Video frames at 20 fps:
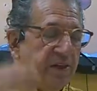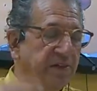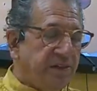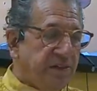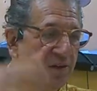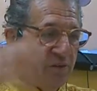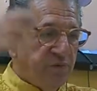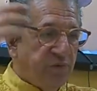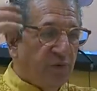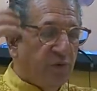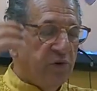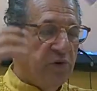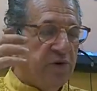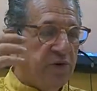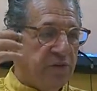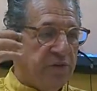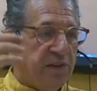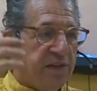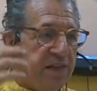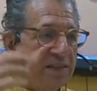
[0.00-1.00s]
Therefore,
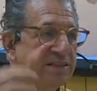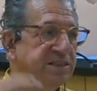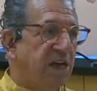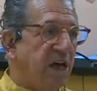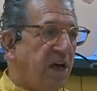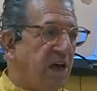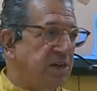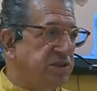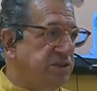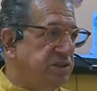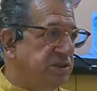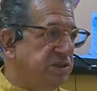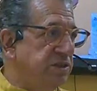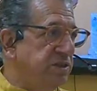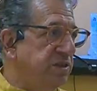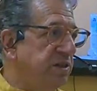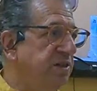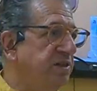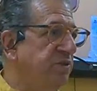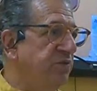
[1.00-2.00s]
less
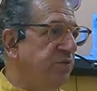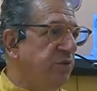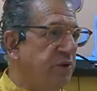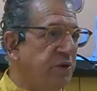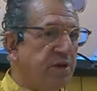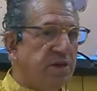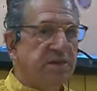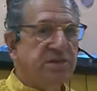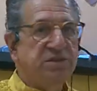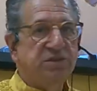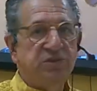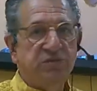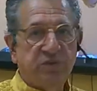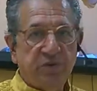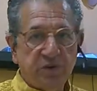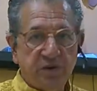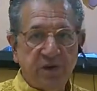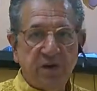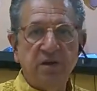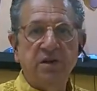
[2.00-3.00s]
oxygen, therefore you get a
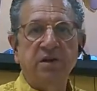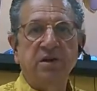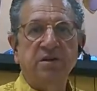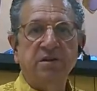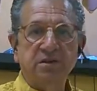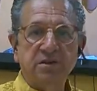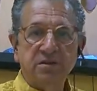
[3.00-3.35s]
severe headache.